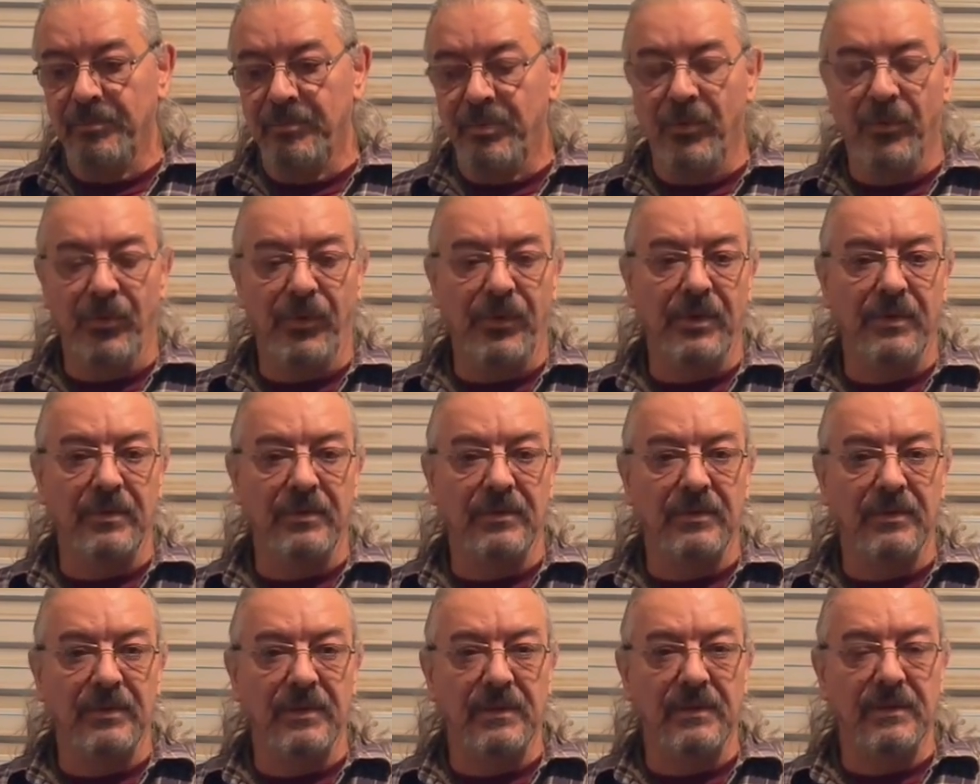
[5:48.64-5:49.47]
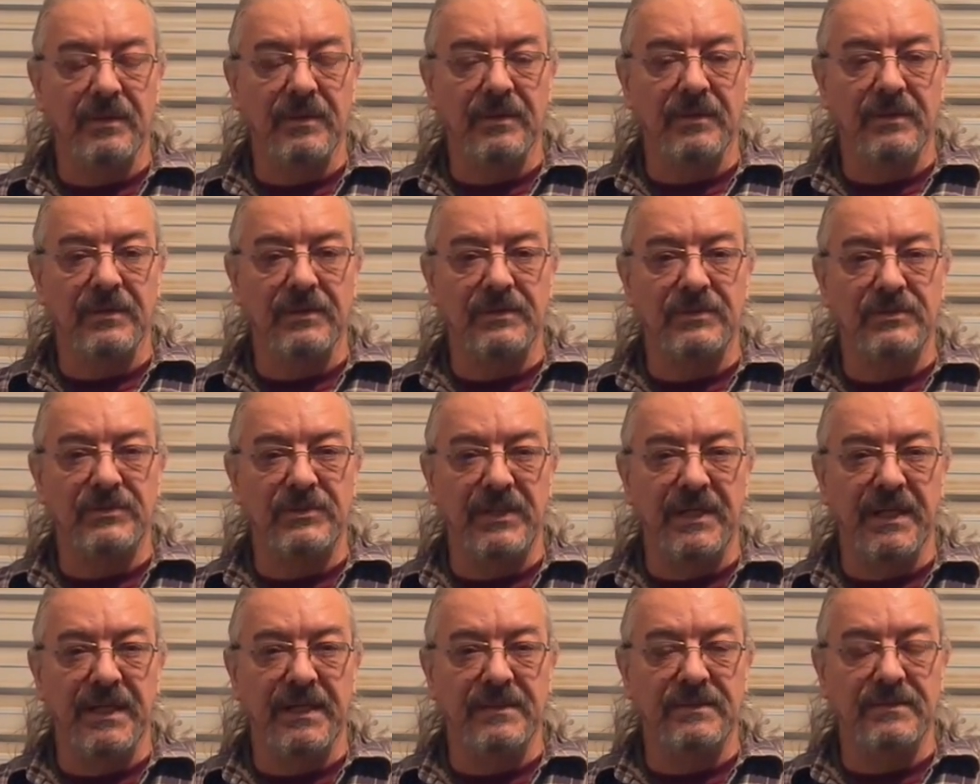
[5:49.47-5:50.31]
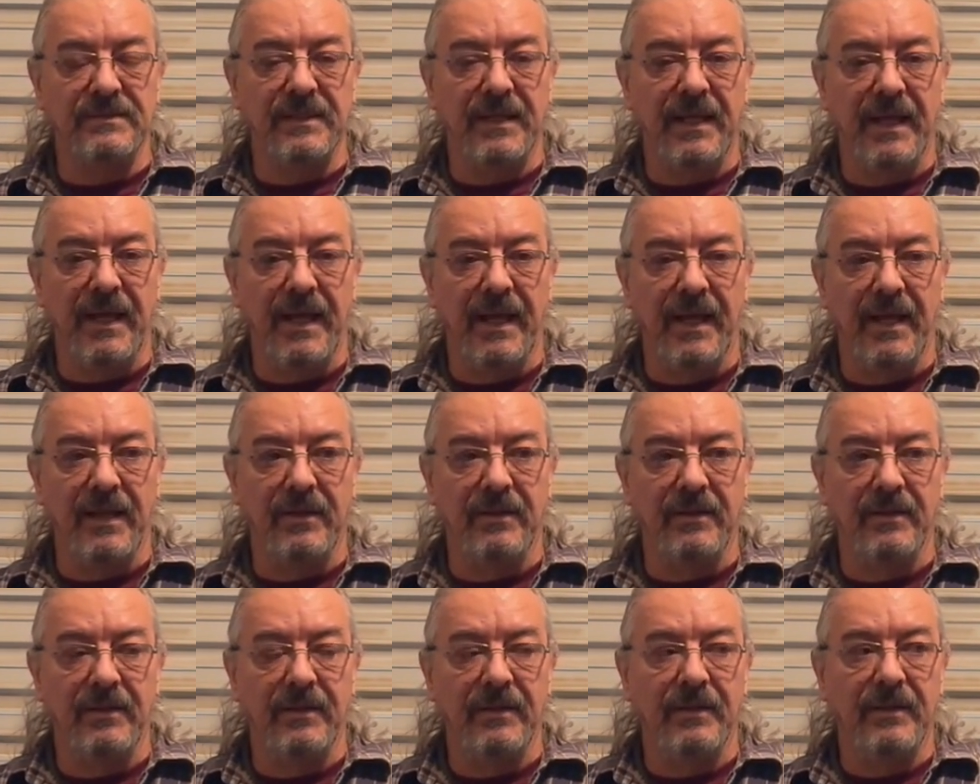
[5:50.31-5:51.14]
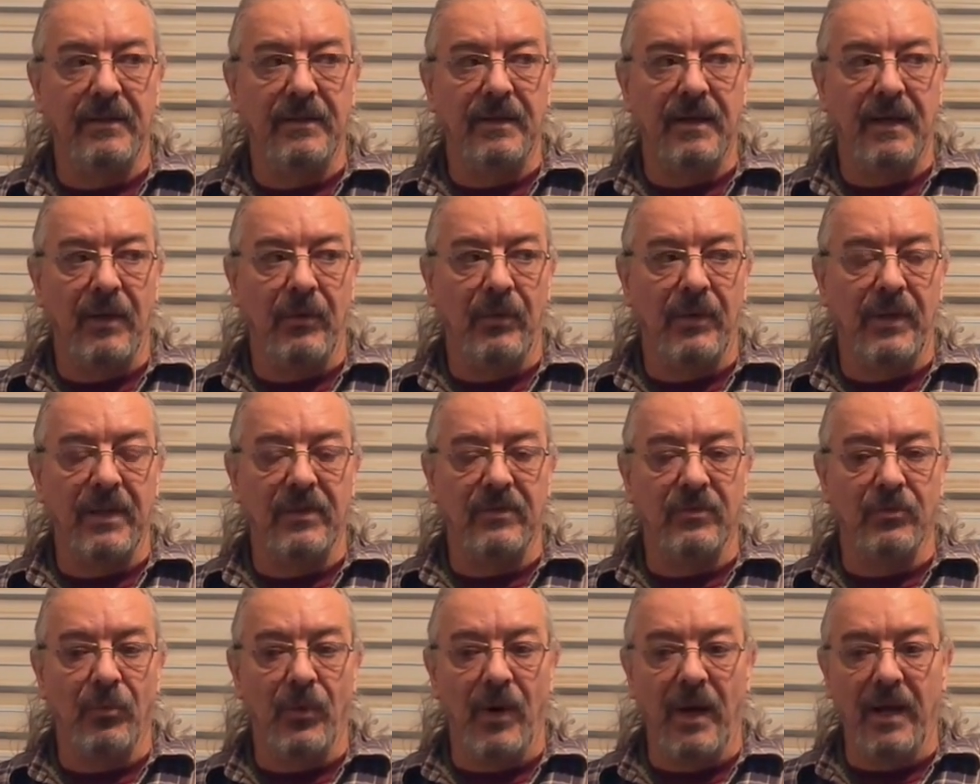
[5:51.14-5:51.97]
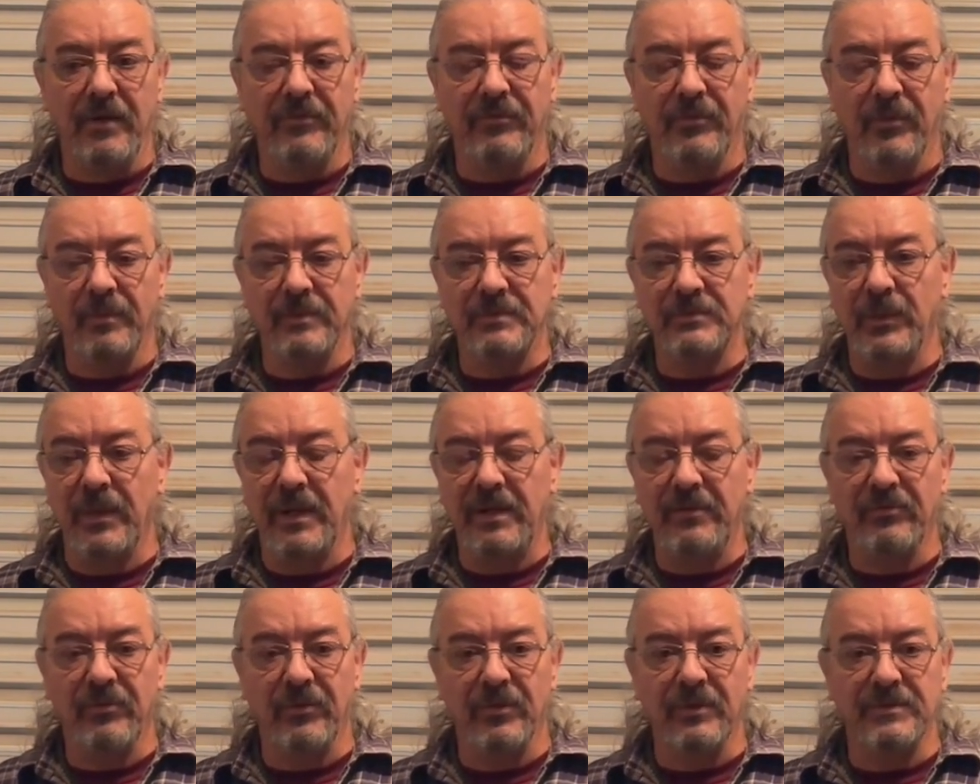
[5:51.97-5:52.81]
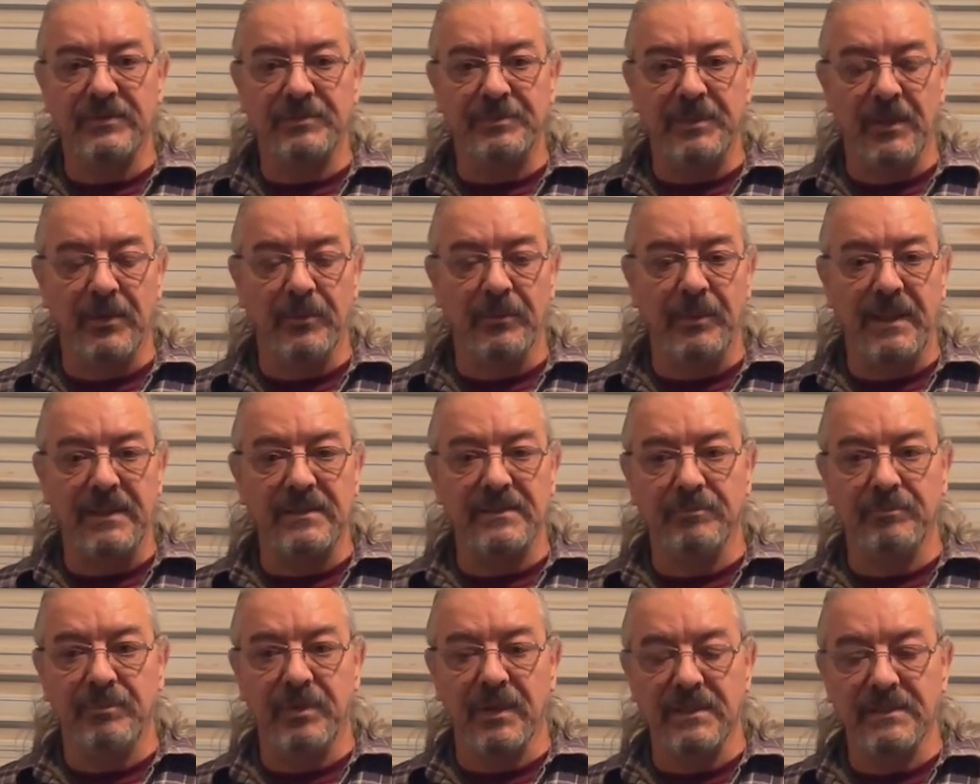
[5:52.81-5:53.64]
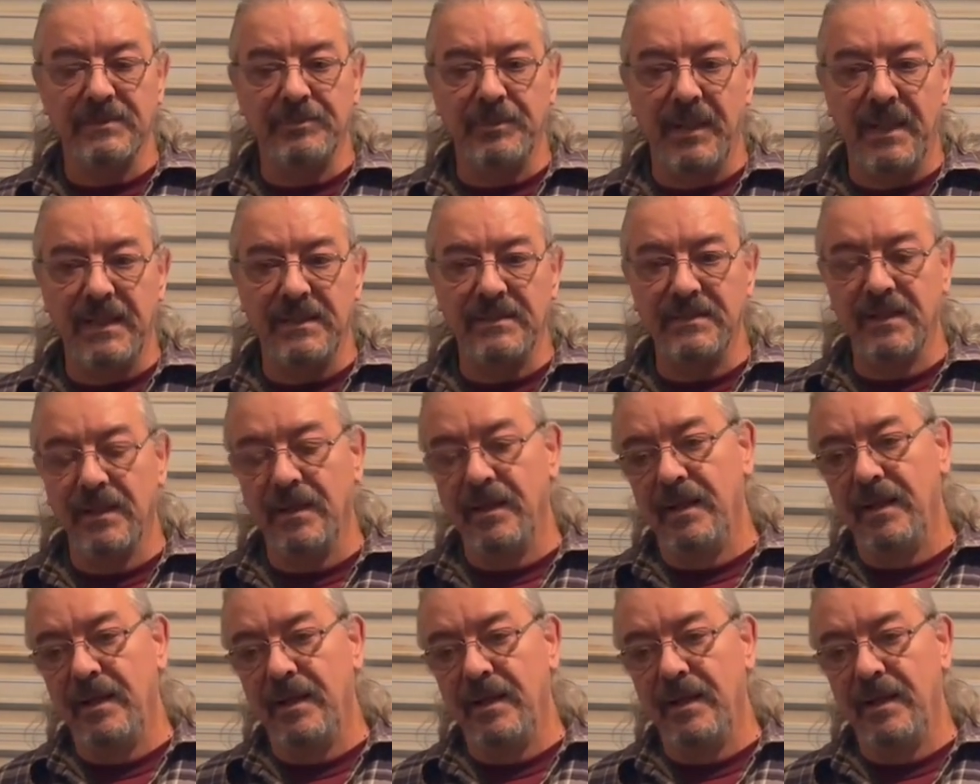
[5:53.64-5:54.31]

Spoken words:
pour jigs, and I will get the wire forms ready for spinnerbaits and buzzbaits.